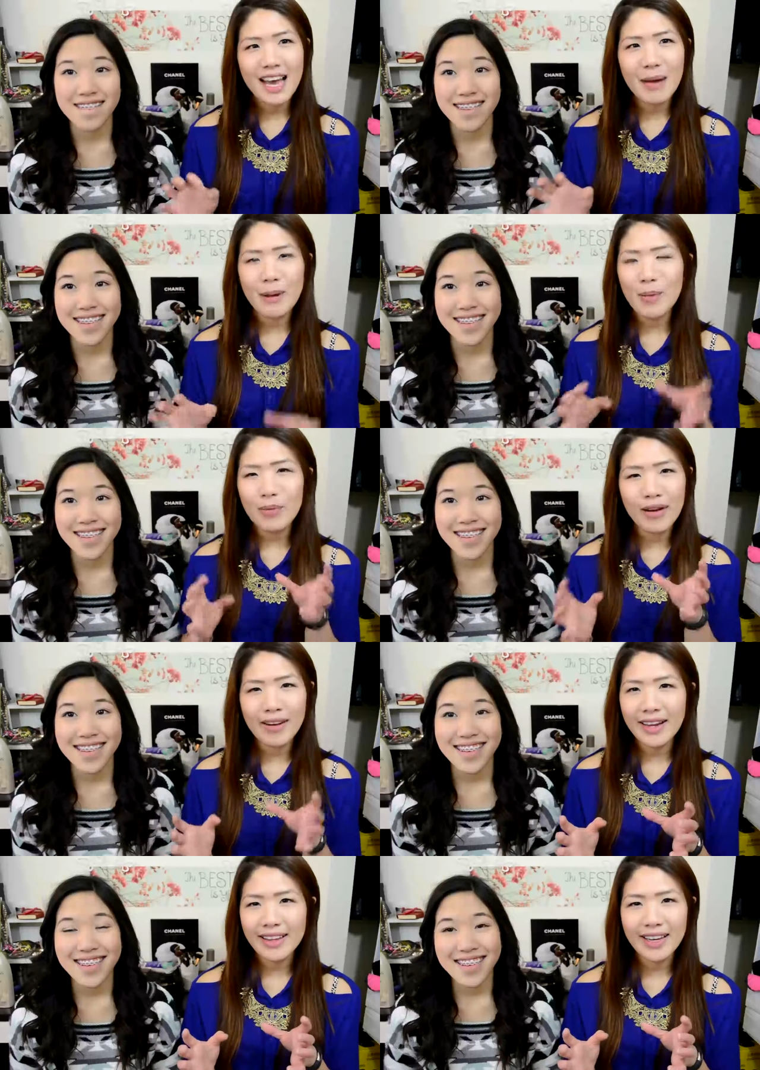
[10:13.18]
Speaker 1: about brown
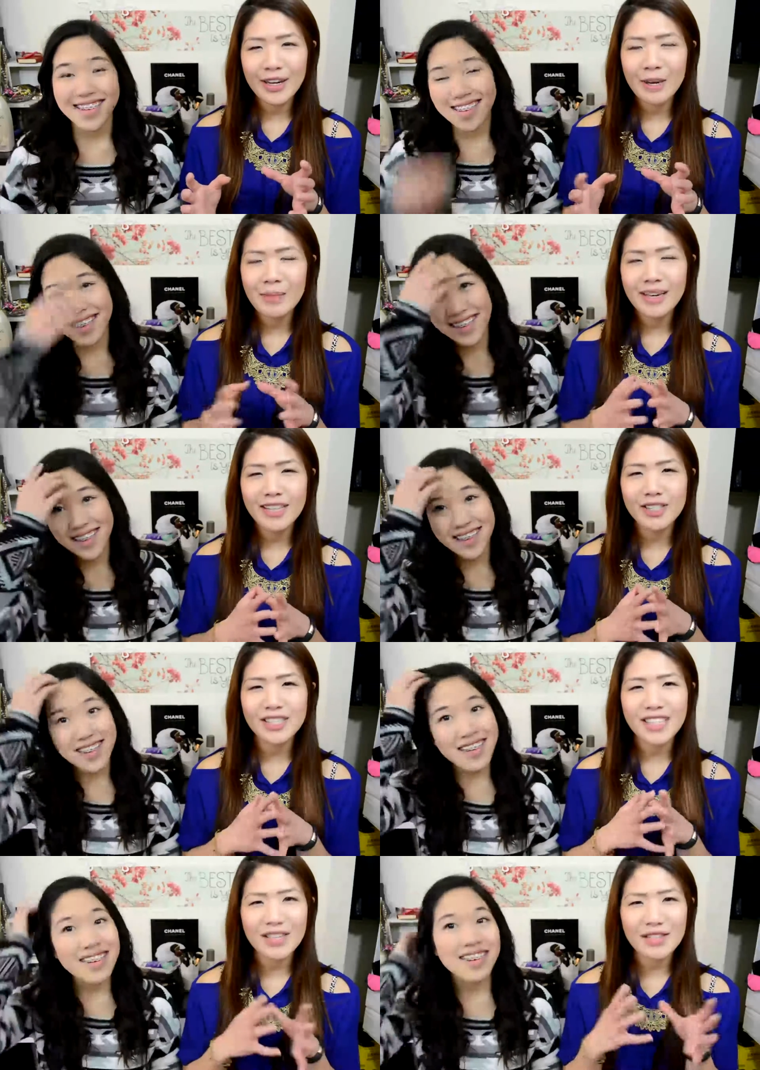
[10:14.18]
eyeliner, but it
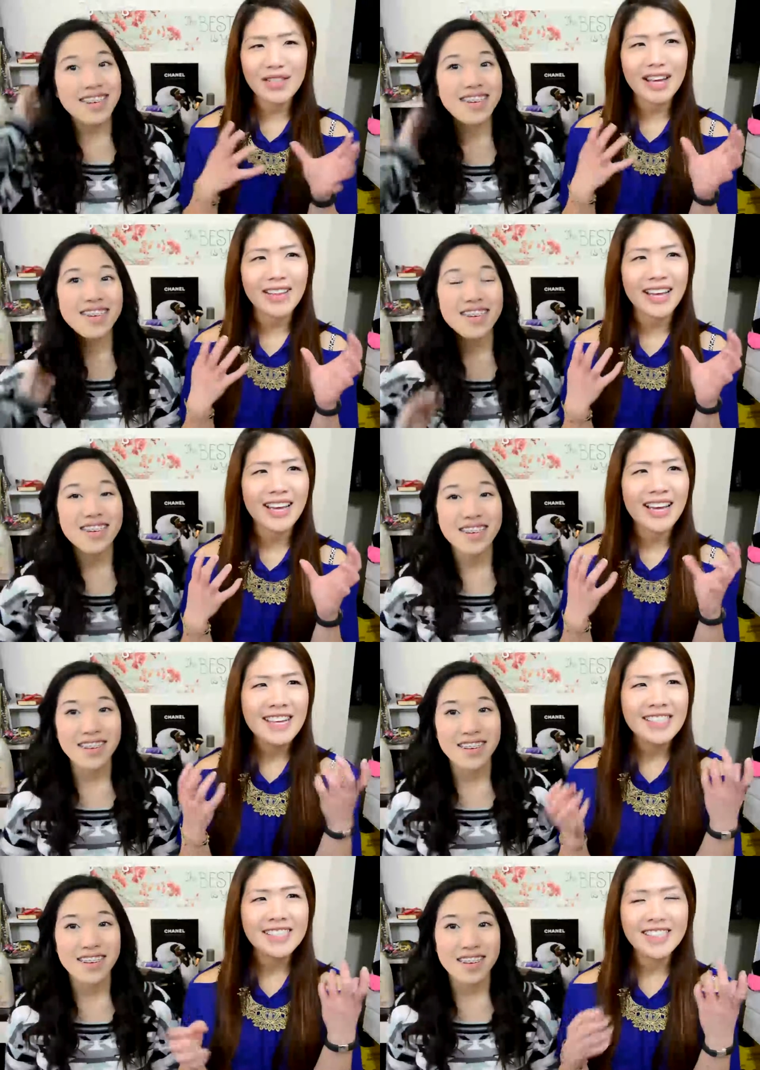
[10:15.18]
just gives you that like
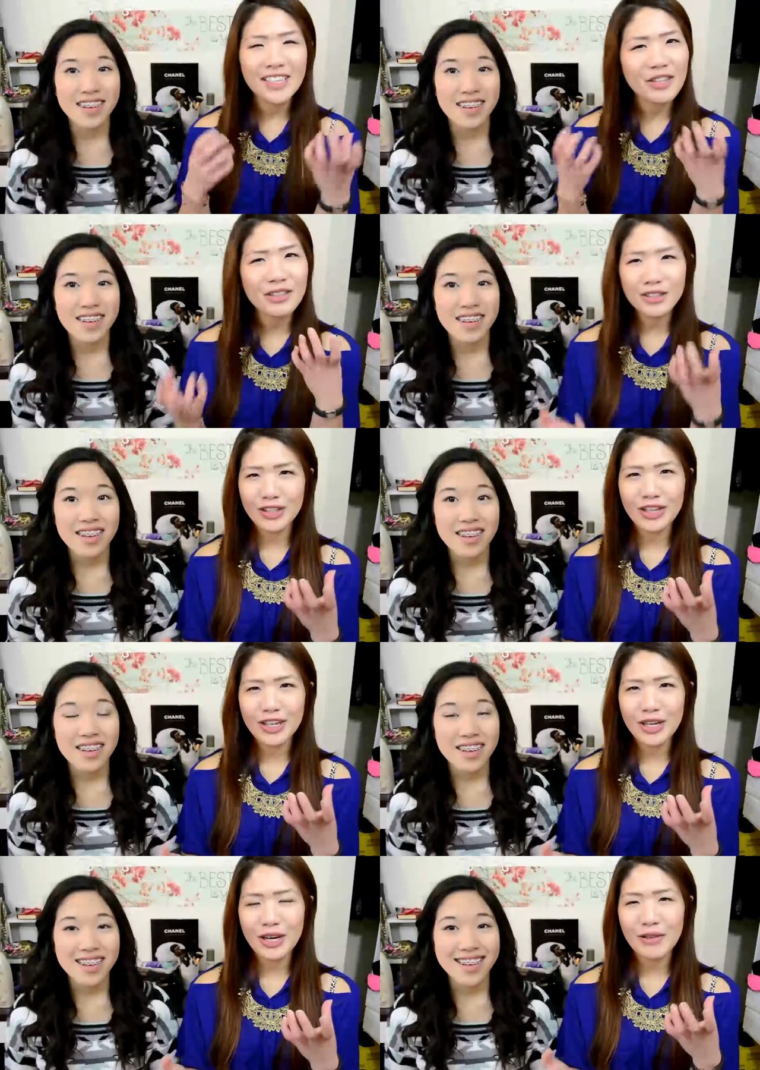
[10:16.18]
subtle
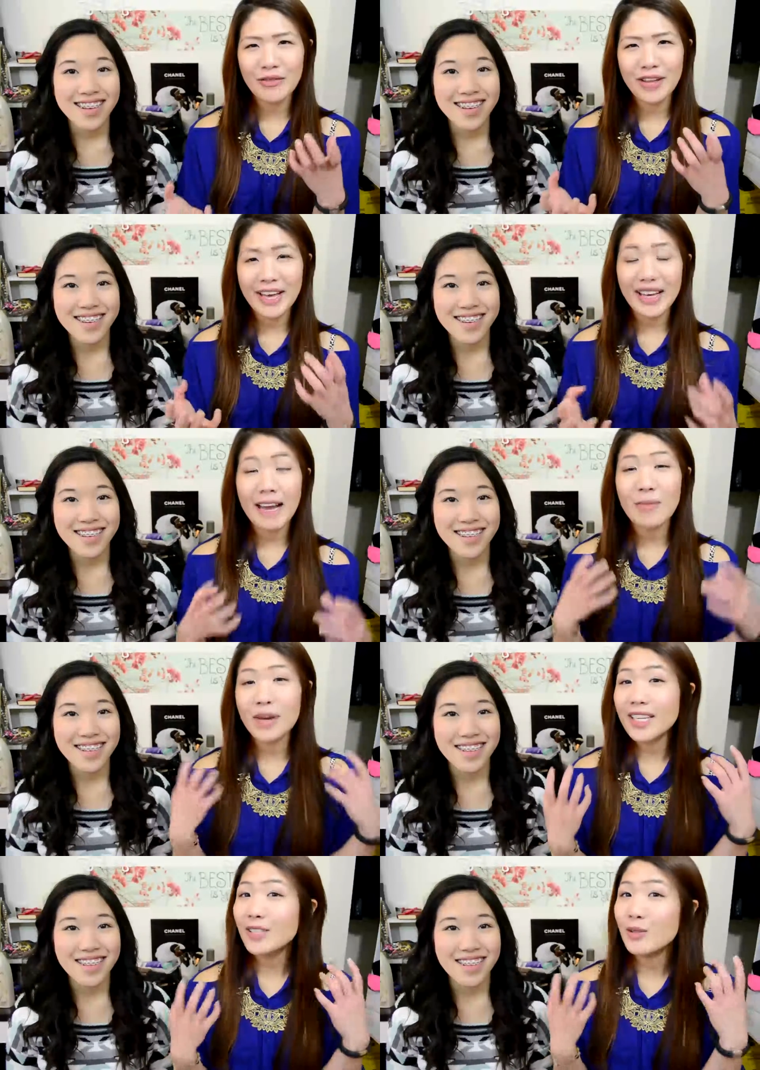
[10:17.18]
look of like I'm
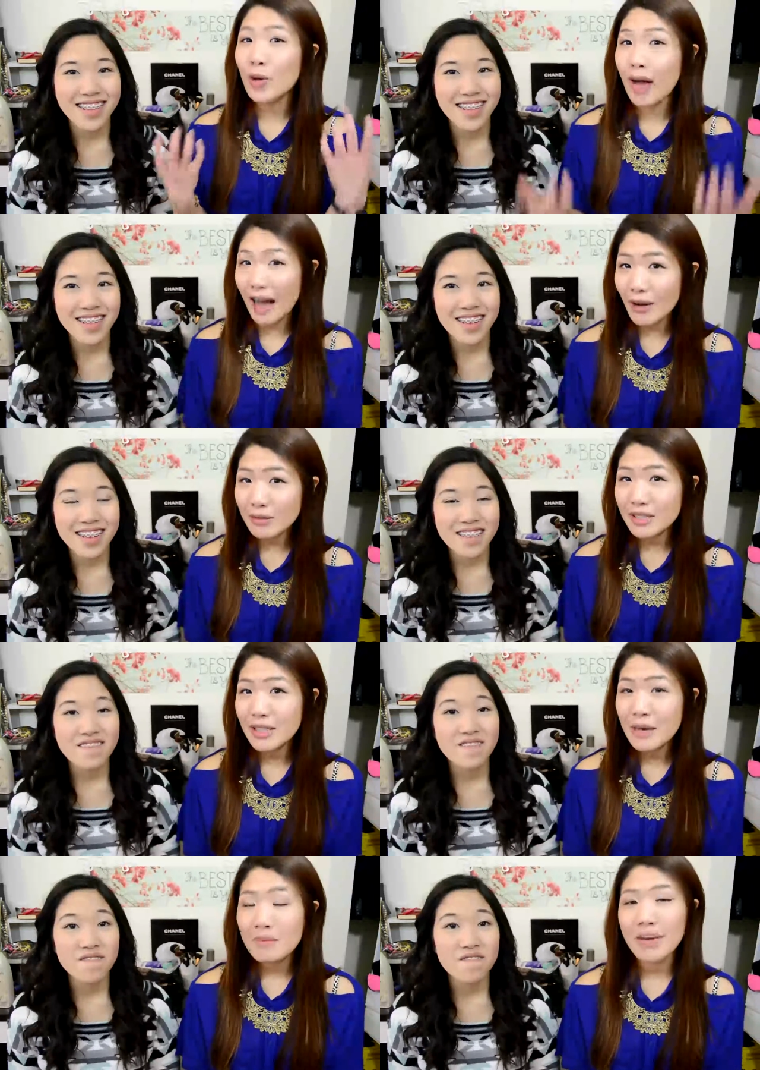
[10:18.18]
ready to go out,
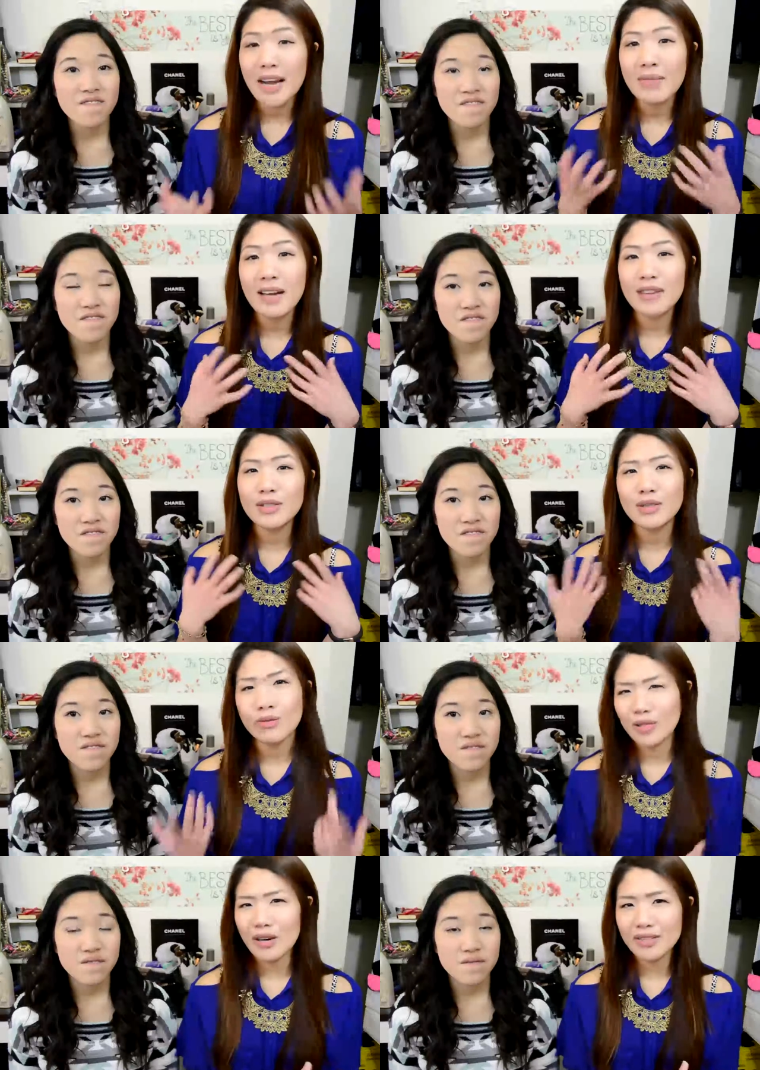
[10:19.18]
but I'm not
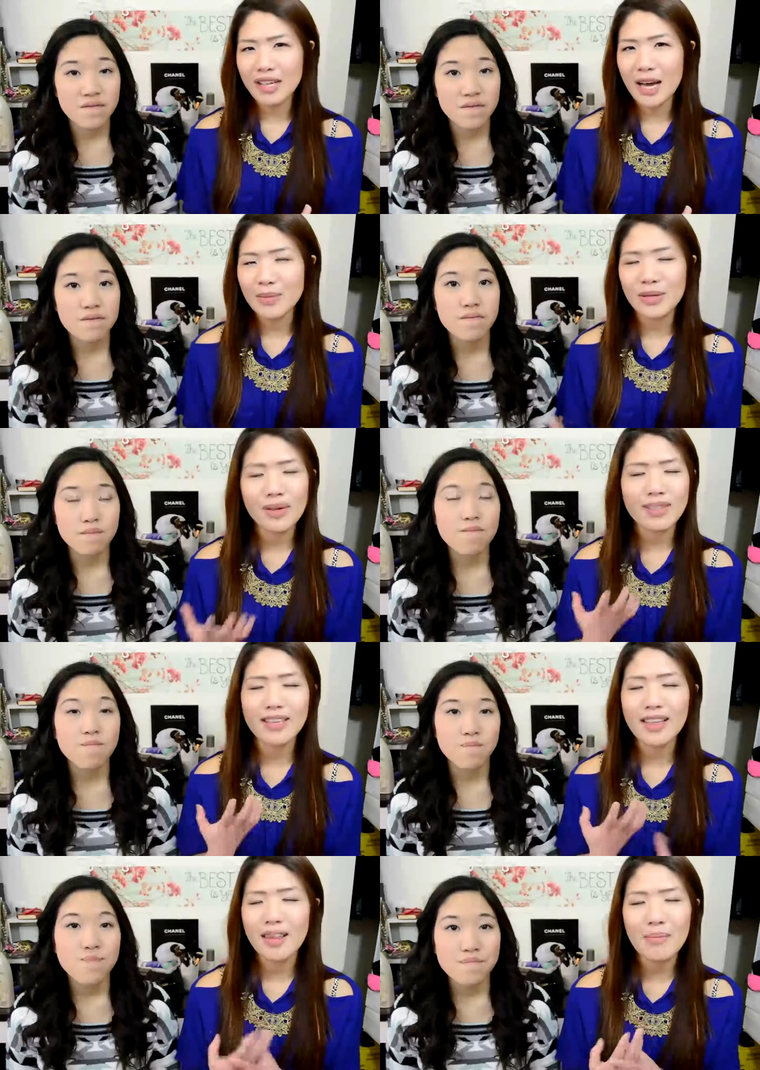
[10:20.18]
too dolled up. So it's
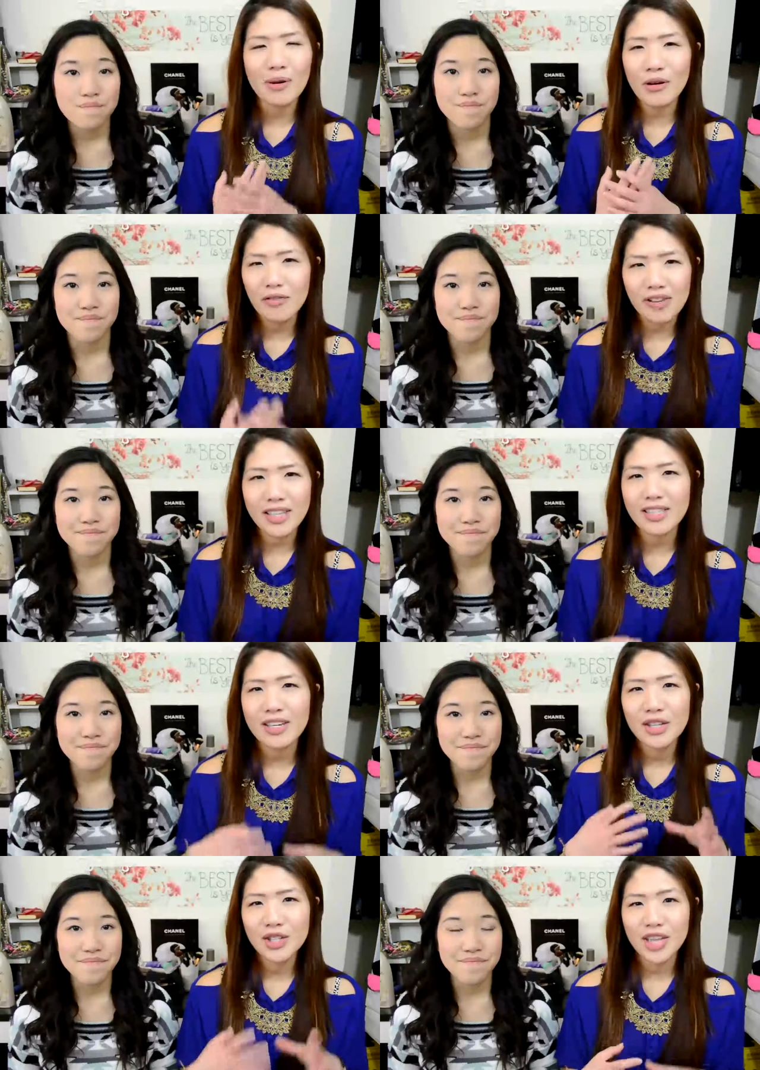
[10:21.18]
like the perfect
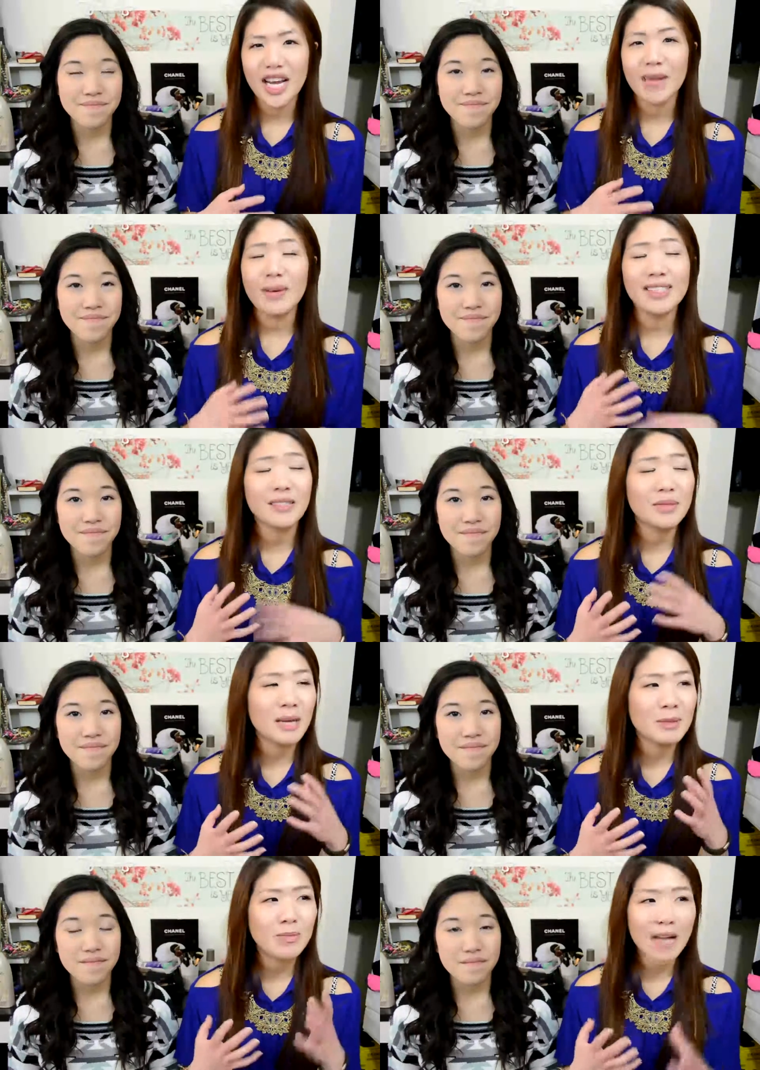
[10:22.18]
shade because
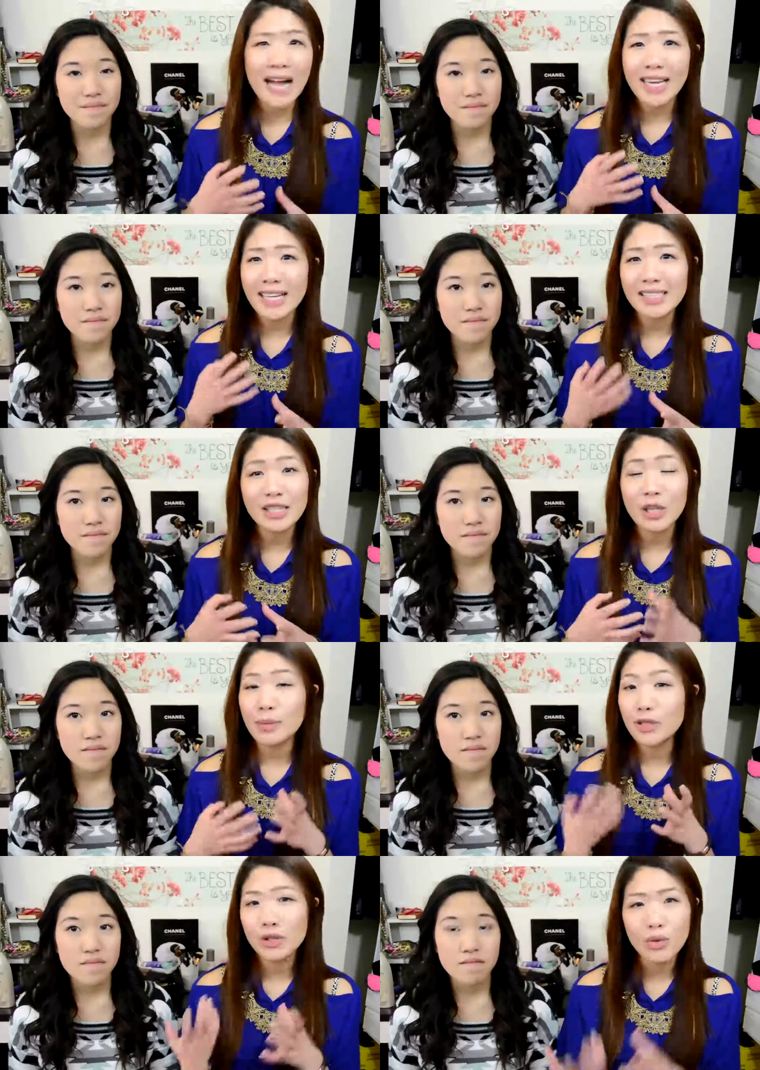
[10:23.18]
sometimes black is a little
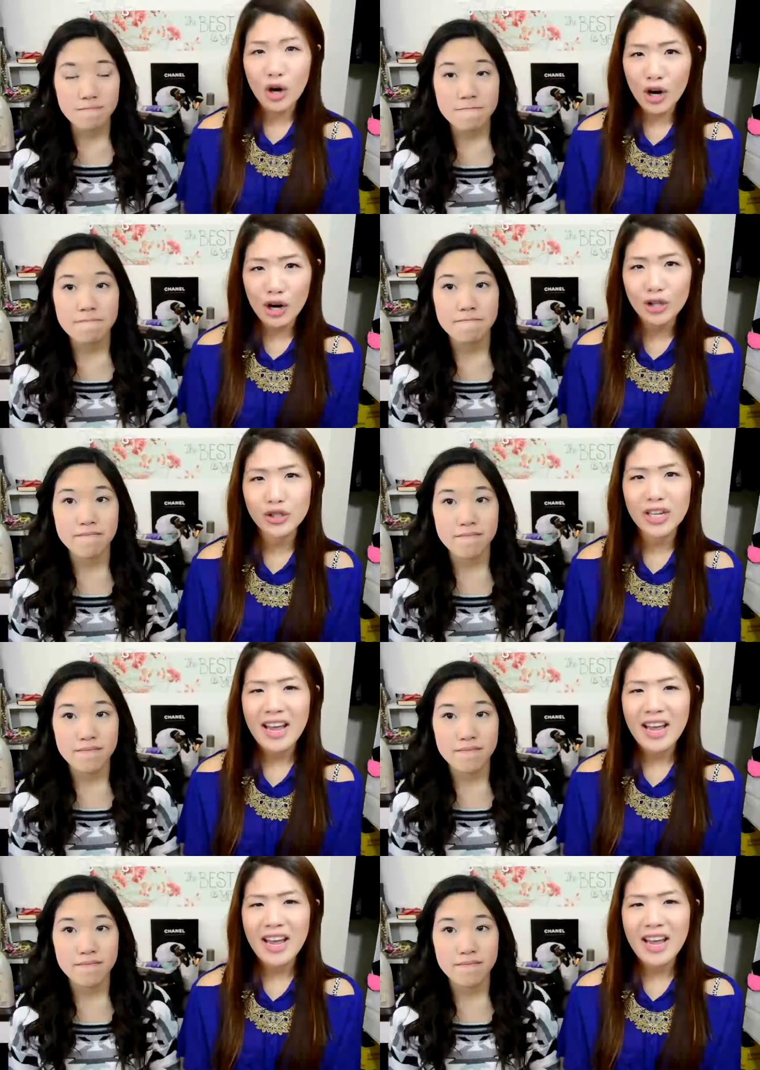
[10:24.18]
bit too harsh